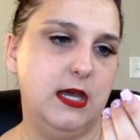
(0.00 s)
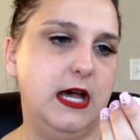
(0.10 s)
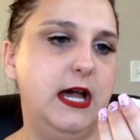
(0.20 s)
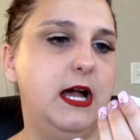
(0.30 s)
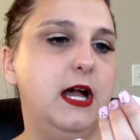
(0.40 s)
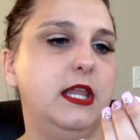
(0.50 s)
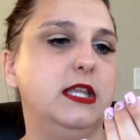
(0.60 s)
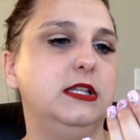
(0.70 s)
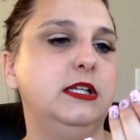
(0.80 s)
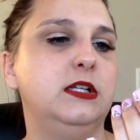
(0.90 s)

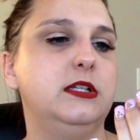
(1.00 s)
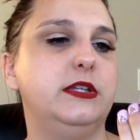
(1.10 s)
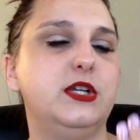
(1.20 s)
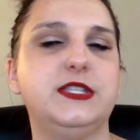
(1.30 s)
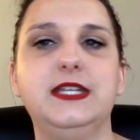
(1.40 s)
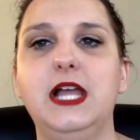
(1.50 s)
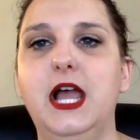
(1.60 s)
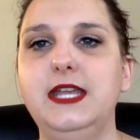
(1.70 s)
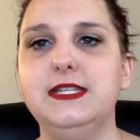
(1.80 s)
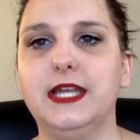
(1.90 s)
There's
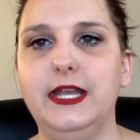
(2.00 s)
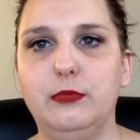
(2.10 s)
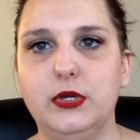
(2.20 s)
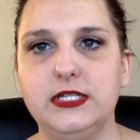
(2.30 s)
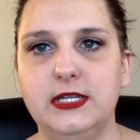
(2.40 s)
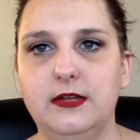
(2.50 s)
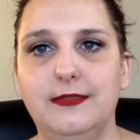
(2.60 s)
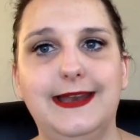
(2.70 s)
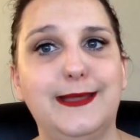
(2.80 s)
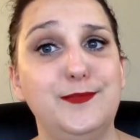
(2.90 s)
tiny print on here
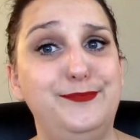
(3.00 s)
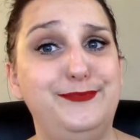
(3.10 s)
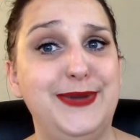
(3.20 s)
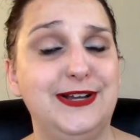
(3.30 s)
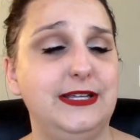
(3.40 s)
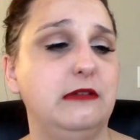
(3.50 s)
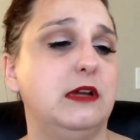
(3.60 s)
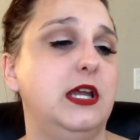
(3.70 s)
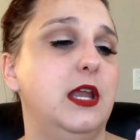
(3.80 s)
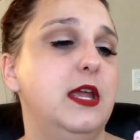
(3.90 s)
that I can barely
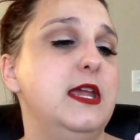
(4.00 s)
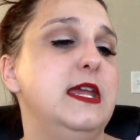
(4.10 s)
read.